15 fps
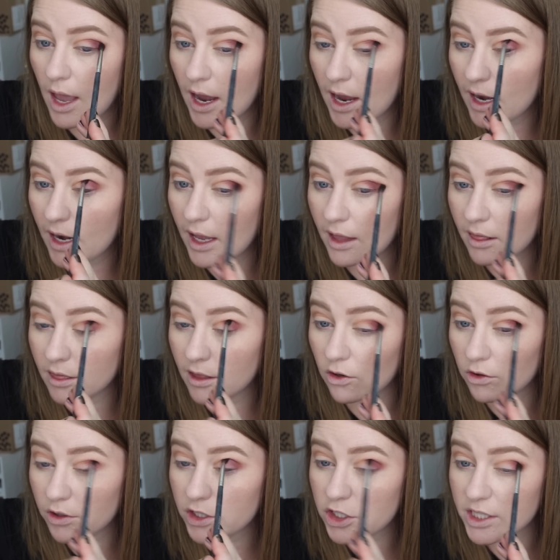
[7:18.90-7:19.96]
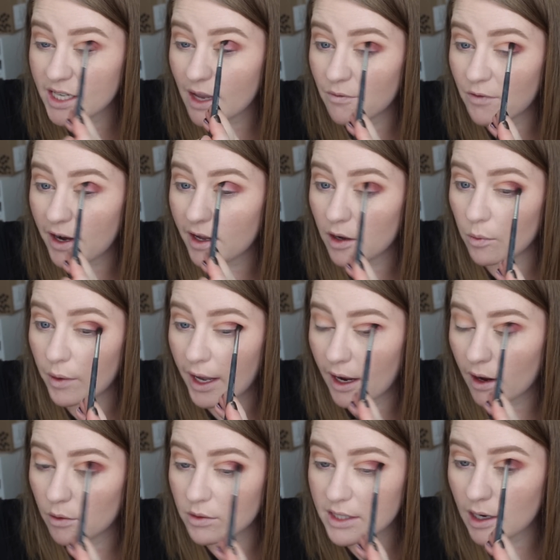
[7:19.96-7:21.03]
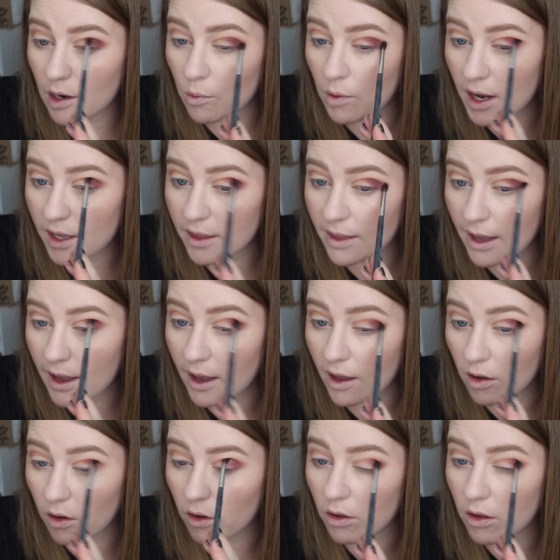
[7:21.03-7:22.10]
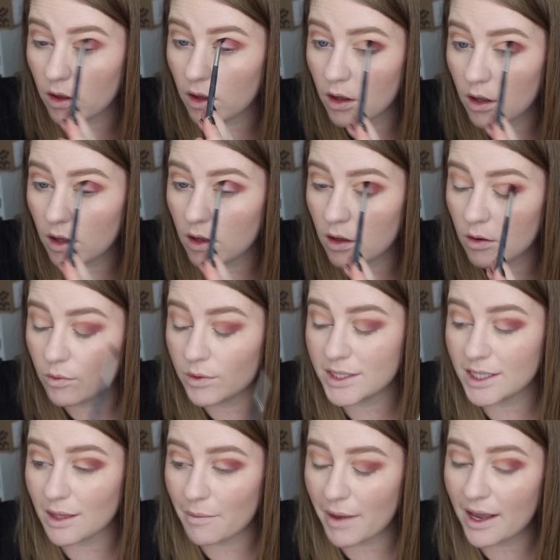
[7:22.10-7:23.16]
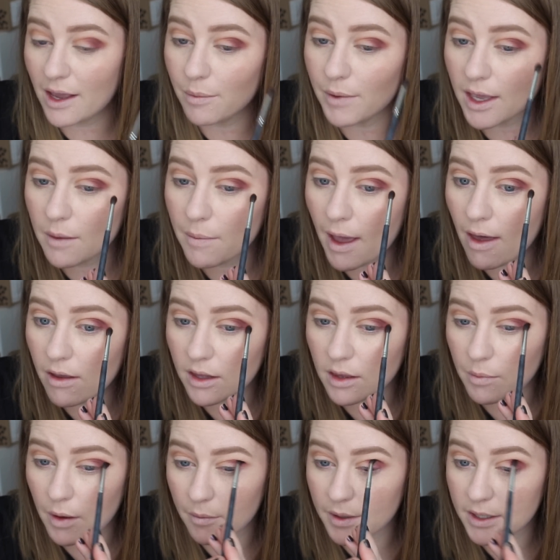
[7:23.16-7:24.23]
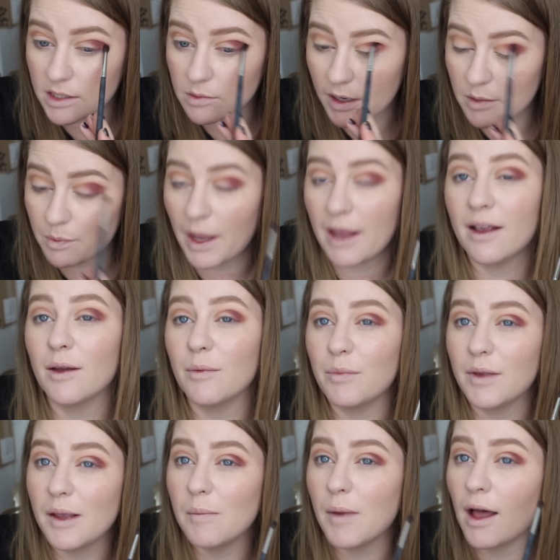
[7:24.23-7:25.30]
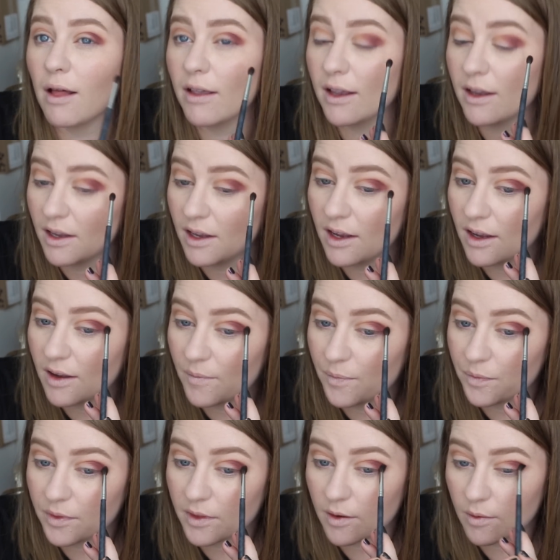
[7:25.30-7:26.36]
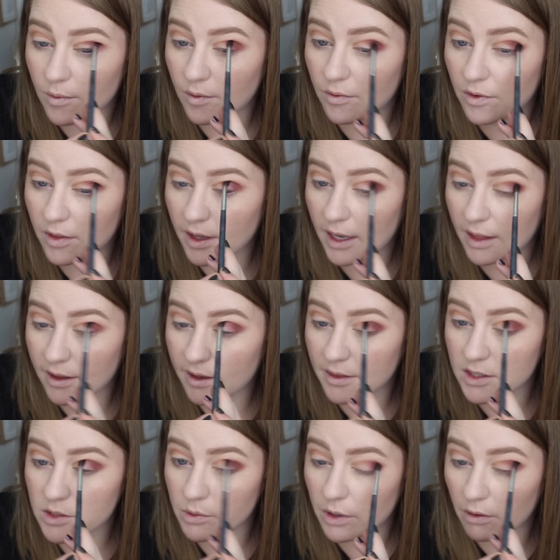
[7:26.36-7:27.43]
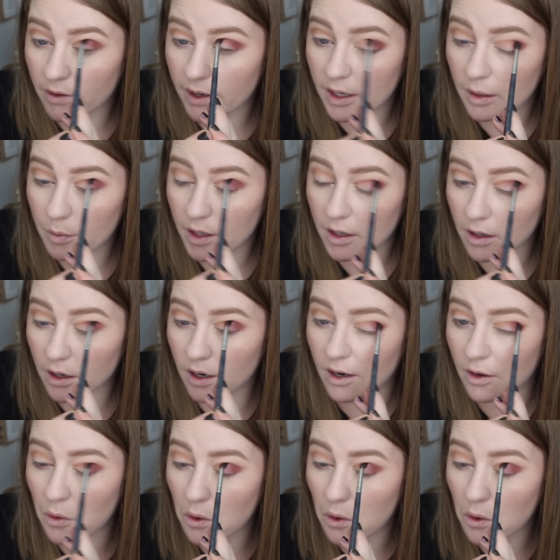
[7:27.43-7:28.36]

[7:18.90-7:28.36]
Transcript: And it literally just kept fading away. I was like, what in the hell? Was it the Makeup Geek palette? The Pumpkin Spice Makeup Geek palette? I feel like I like this one already better.